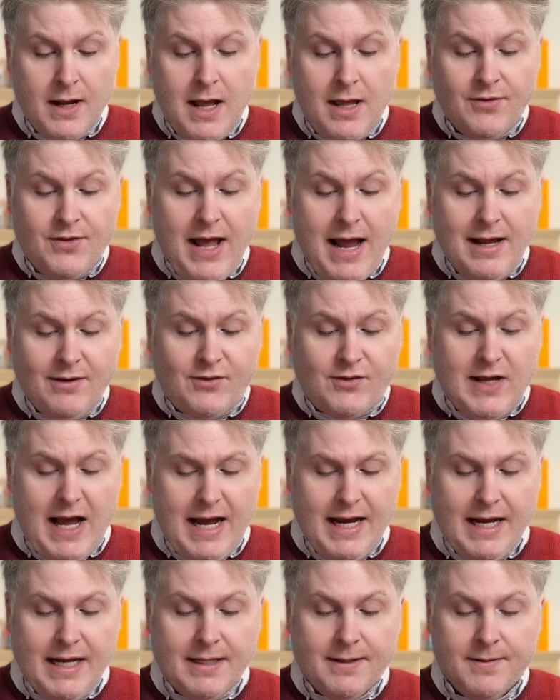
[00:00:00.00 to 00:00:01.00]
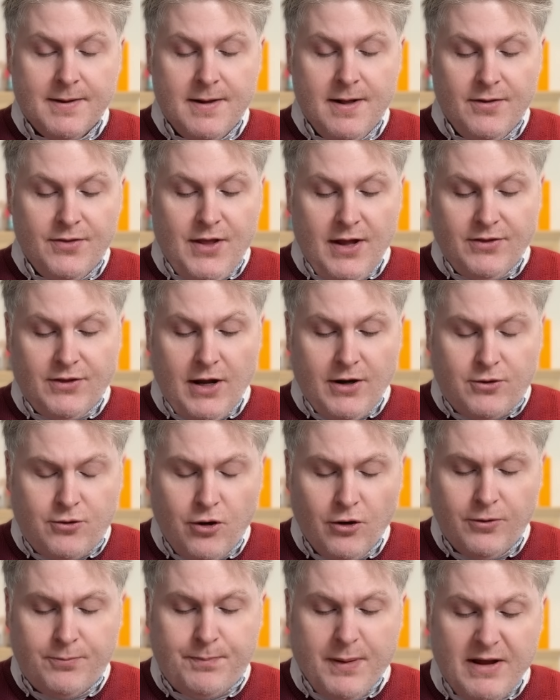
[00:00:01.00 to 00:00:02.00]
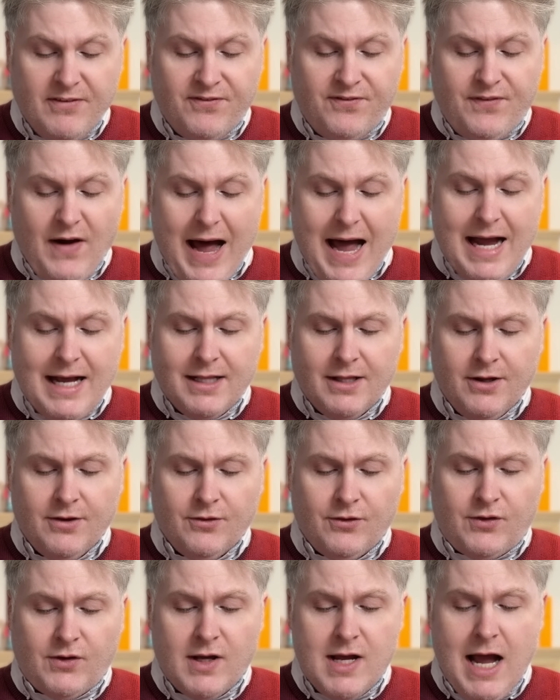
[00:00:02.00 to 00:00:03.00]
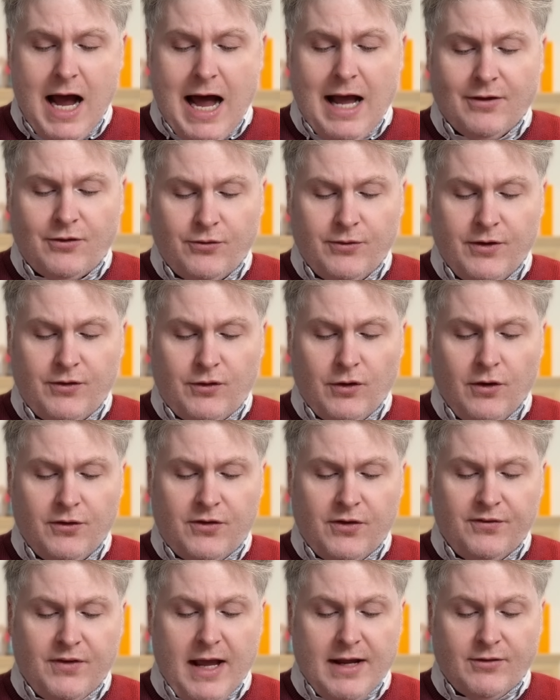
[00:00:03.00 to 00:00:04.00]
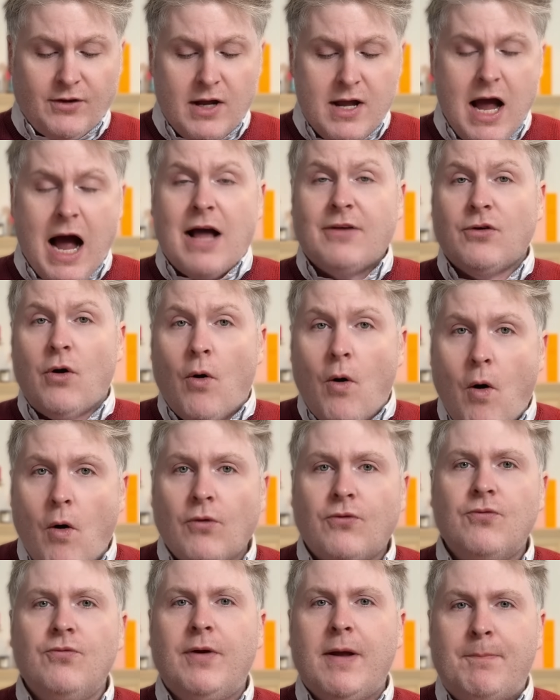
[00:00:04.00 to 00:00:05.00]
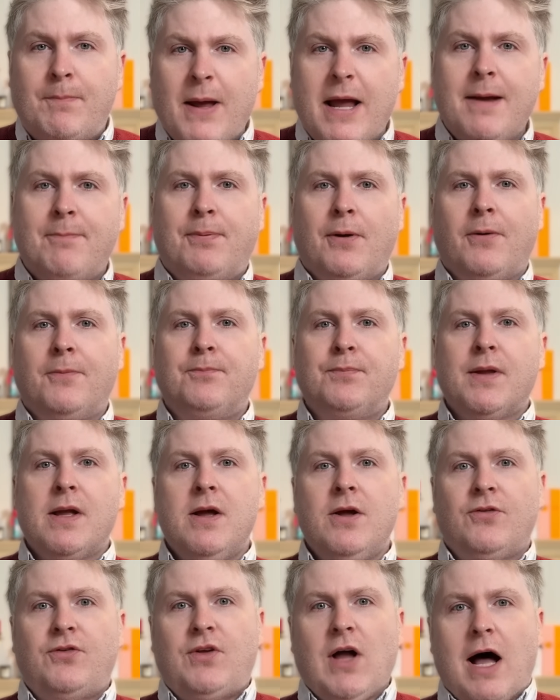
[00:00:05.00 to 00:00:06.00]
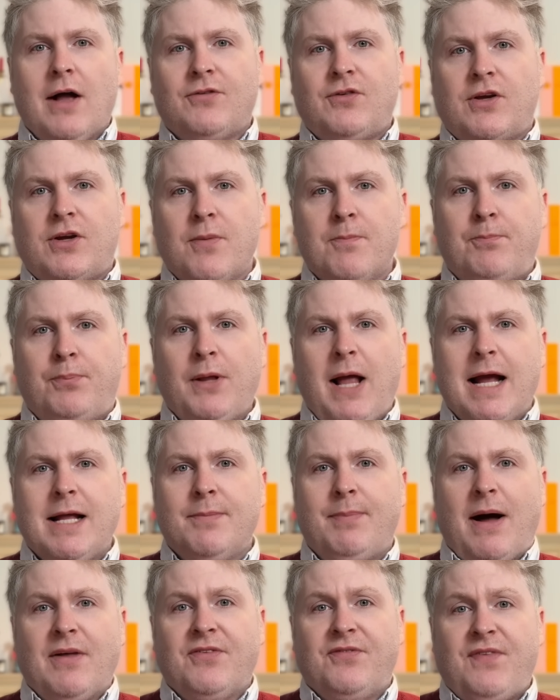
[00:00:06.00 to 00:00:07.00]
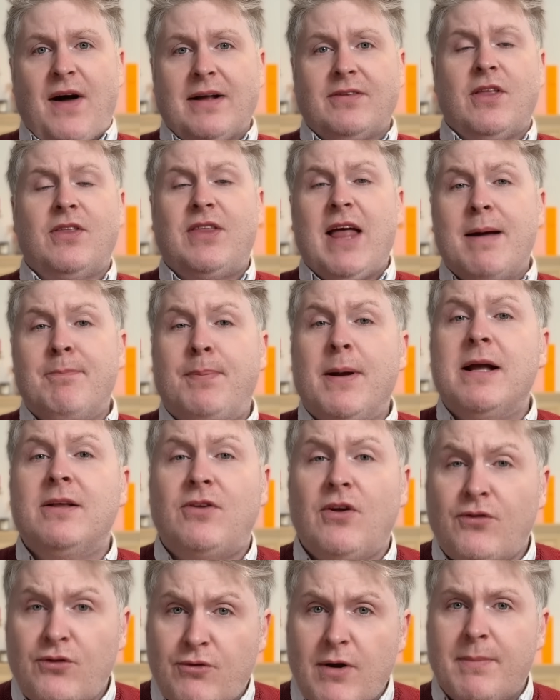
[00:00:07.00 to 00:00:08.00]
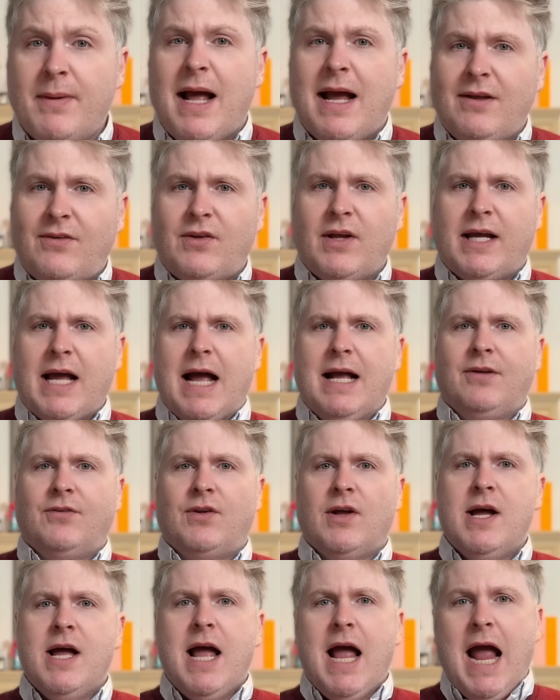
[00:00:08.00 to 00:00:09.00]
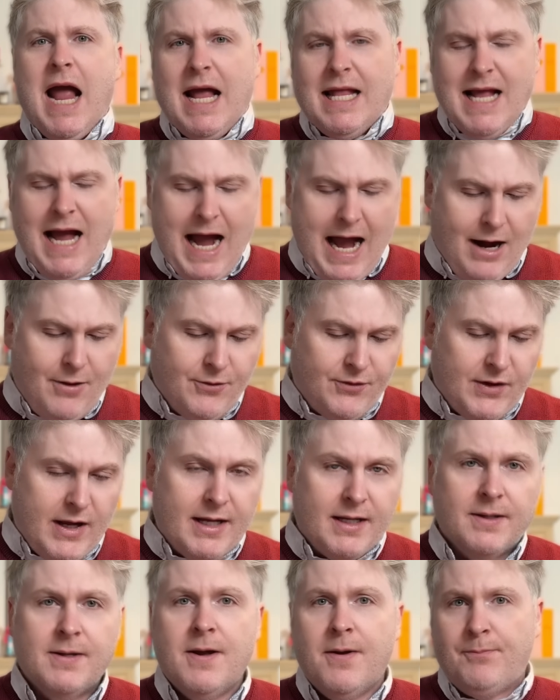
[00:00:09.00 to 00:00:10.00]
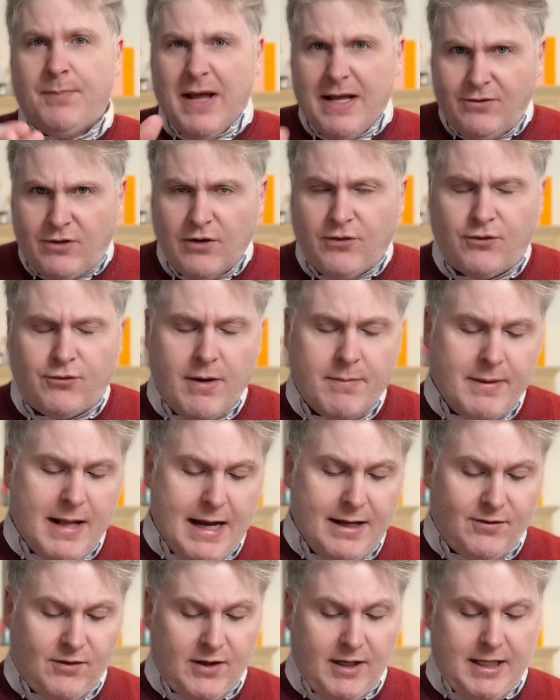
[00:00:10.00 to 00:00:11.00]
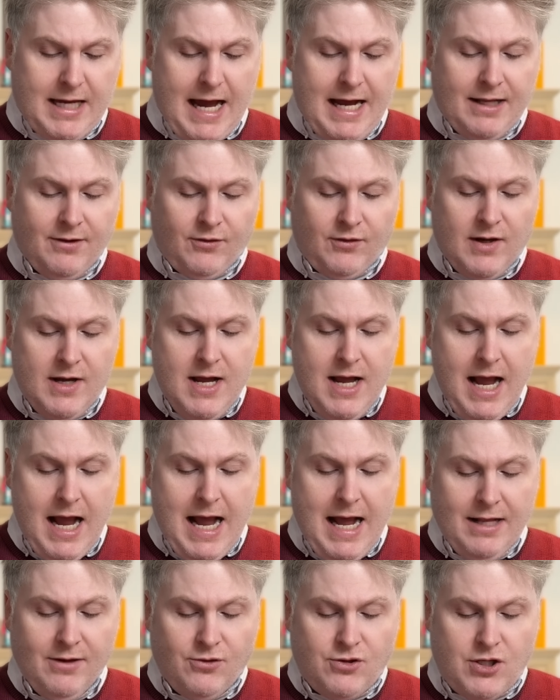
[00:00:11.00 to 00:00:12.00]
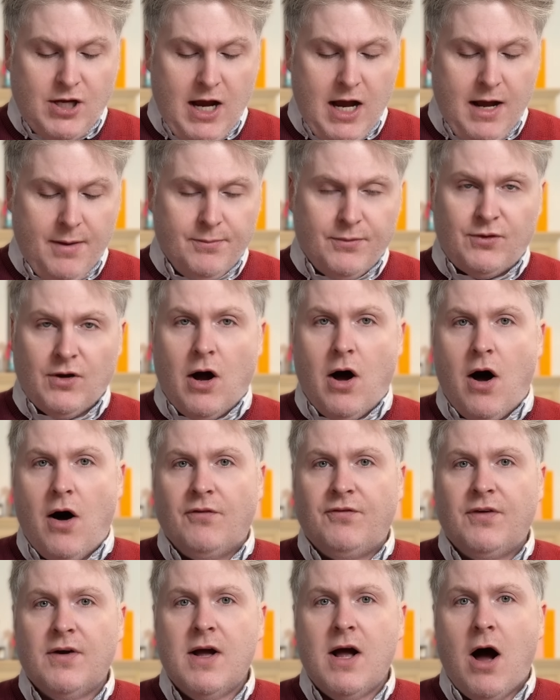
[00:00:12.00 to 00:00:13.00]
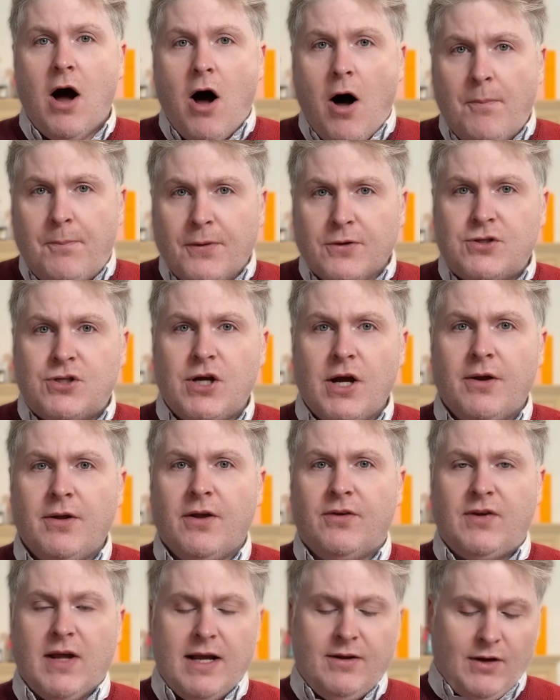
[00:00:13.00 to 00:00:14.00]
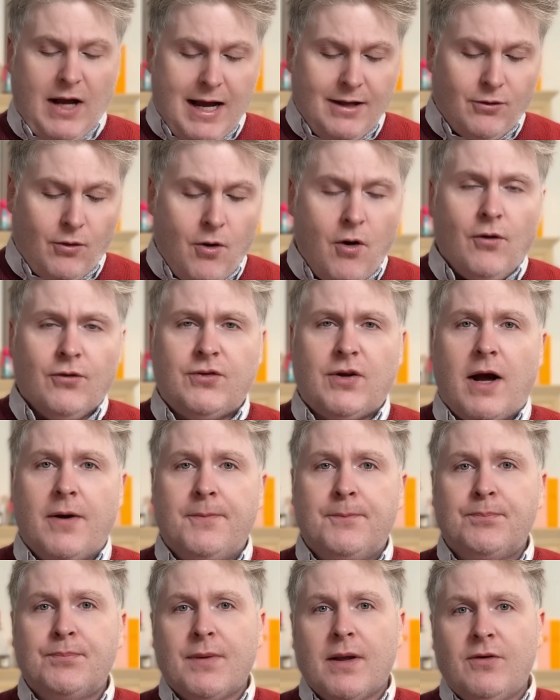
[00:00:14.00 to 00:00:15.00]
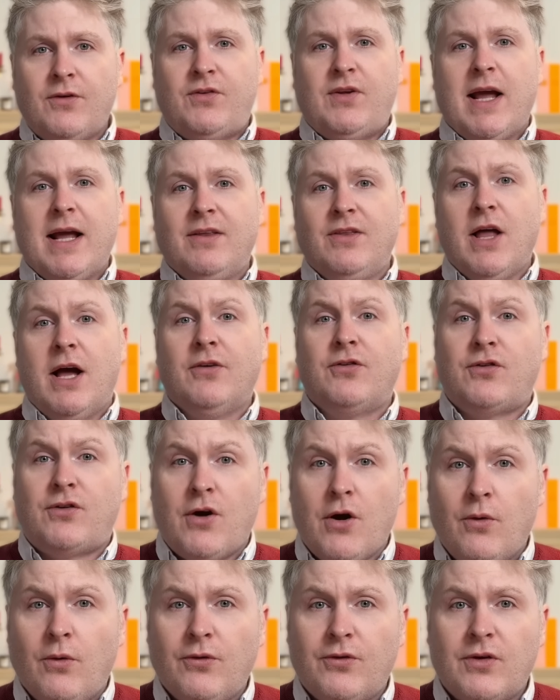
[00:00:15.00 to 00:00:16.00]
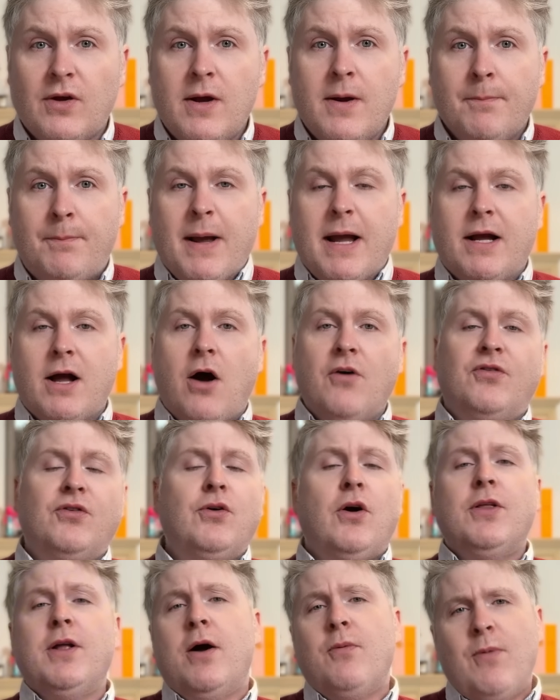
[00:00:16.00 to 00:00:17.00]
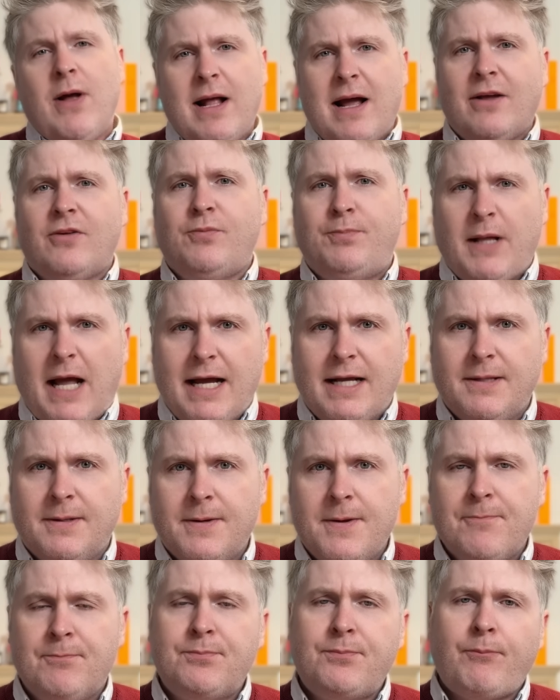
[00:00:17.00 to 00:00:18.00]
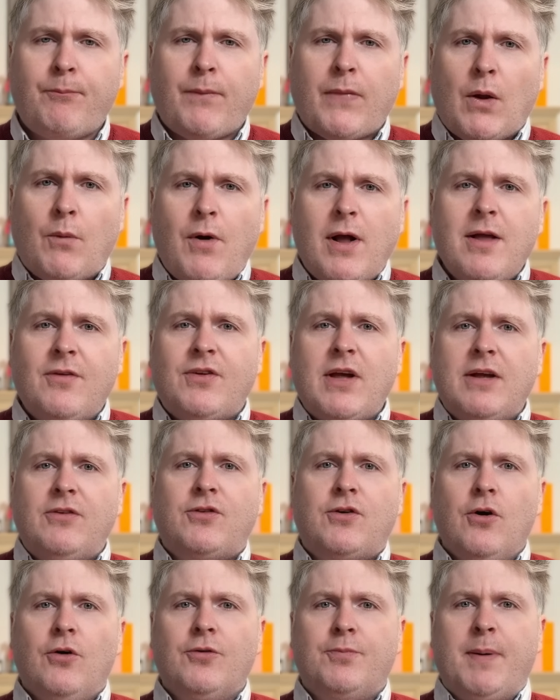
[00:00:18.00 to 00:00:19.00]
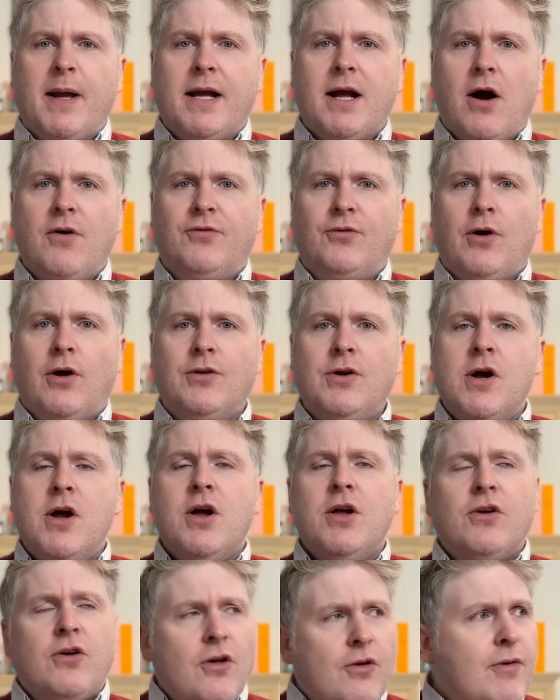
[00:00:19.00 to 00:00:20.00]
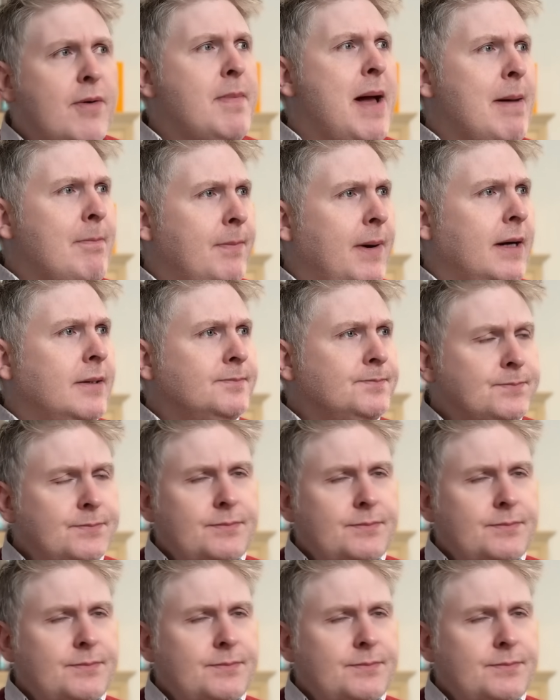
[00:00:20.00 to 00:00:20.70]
They're saying that there could be violence as a result of this, as ordinary people start to complain about the fact that they're being discriminated against in housing, being discriminated against in terms of opportunities, and also seeing their schools being overrun. And when I say schools being overrun, you've got to remember,